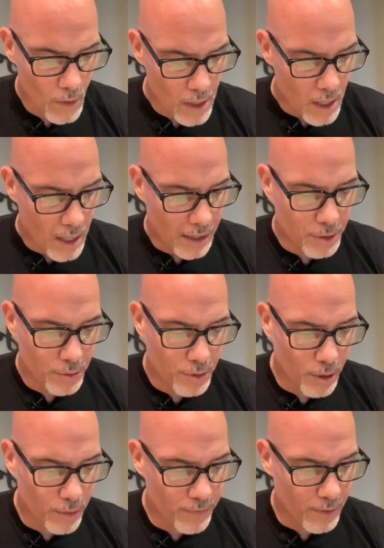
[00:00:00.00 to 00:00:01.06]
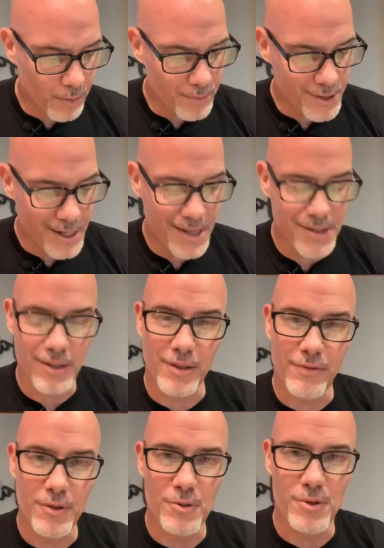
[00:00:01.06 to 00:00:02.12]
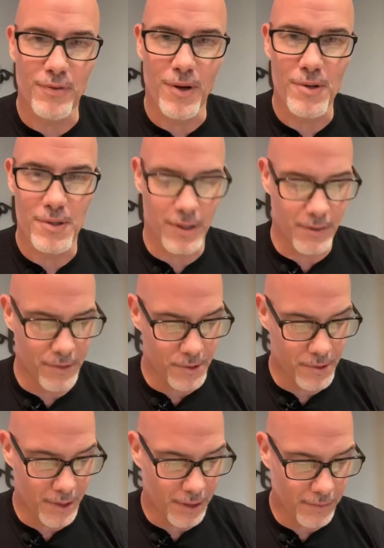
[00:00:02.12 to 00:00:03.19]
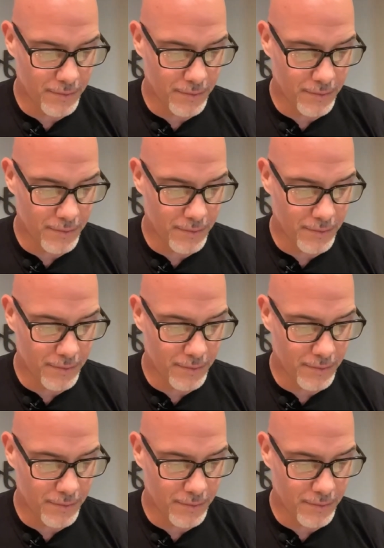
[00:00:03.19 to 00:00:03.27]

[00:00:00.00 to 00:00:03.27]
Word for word: And you go from chasing a future version of yourself